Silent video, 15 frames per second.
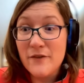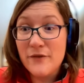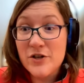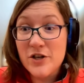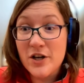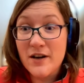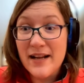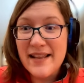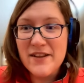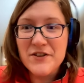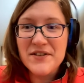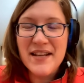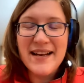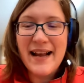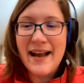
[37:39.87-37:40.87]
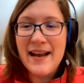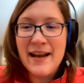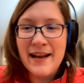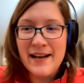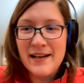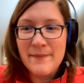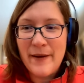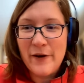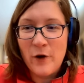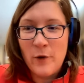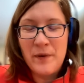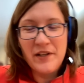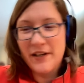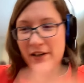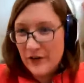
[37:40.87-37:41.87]
for sure. And there's like, I can get into my whole
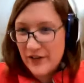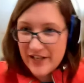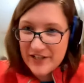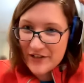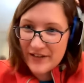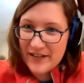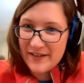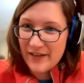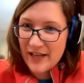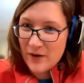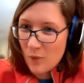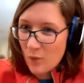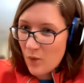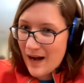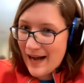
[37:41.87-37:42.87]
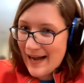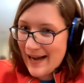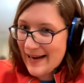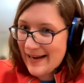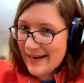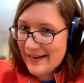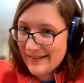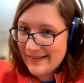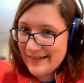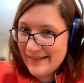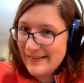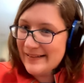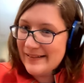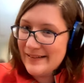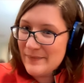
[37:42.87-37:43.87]
political history of like why
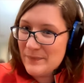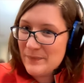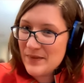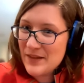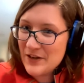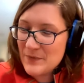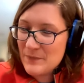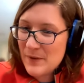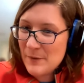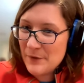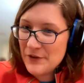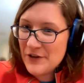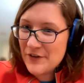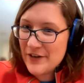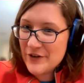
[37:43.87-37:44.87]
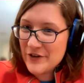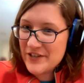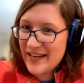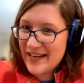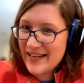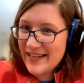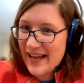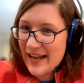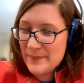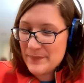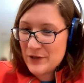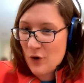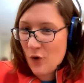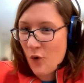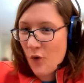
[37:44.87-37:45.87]
people don't understand
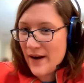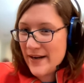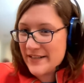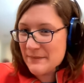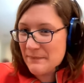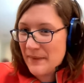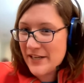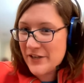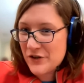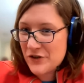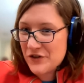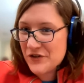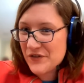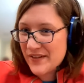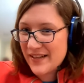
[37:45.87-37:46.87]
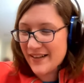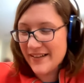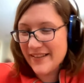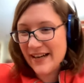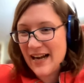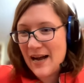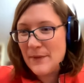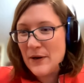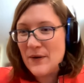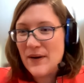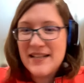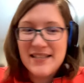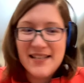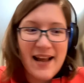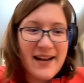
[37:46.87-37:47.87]
games quite as much on the
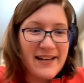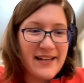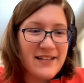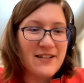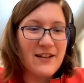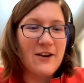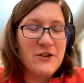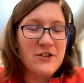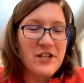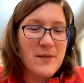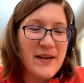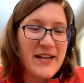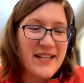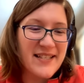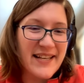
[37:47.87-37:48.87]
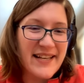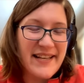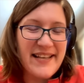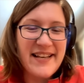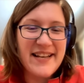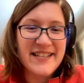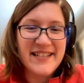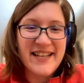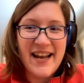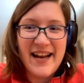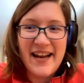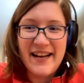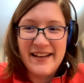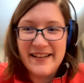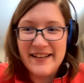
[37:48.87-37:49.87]
copyright side, and it's largely because like
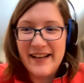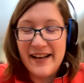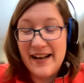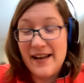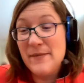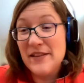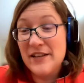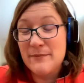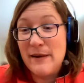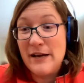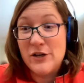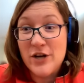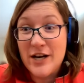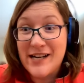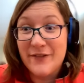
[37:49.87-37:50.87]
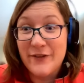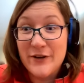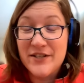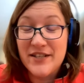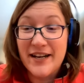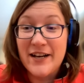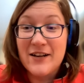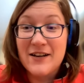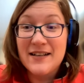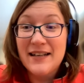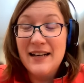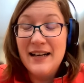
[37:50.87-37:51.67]
ESA, and this may shock folks to hear,